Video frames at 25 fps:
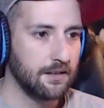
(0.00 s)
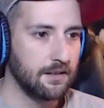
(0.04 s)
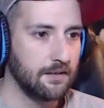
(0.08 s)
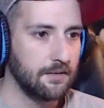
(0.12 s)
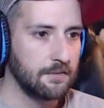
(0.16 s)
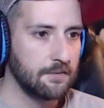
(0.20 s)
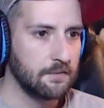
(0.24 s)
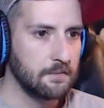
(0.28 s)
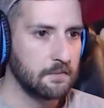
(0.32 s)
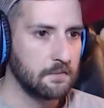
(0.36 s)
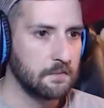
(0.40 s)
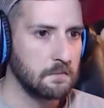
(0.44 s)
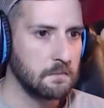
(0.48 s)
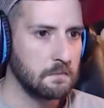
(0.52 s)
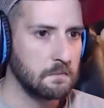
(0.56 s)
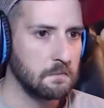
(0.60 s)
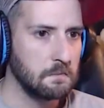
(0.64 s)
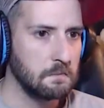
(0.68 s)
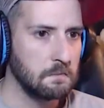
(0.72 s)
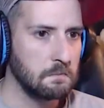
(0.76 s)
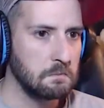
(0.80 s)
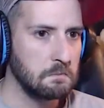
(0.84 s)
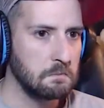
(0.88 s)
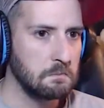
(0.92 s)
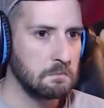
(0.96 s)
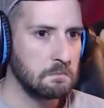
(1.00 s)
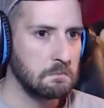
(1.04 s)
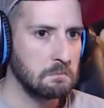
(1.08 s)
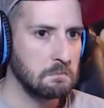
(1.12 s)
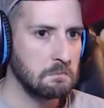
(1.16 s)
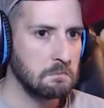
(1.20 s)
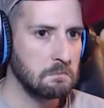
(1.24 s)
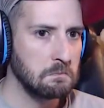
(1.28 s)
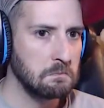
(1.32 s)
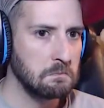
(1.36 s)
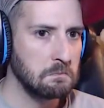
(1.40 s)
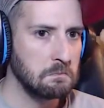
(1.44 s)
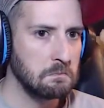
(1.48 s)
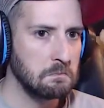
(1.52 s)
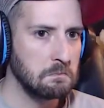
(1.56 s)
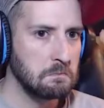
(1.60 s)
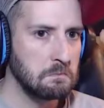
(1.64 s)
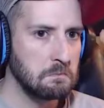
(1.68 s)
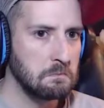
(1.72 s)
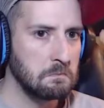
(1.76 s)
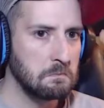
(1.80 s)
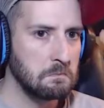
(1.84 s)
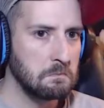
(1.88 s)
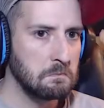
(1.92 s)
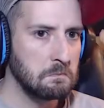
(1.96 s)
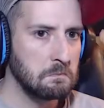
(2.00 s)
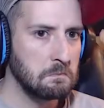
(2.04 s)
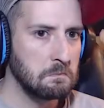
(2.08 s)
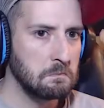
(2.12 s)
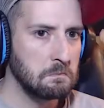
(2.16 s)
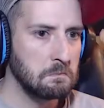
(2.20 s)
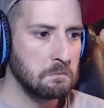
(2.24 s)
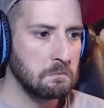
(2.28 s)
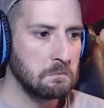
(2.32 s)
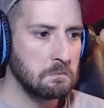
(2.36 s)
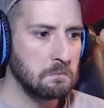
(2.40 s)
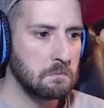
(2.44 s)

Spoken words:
(no one is talking)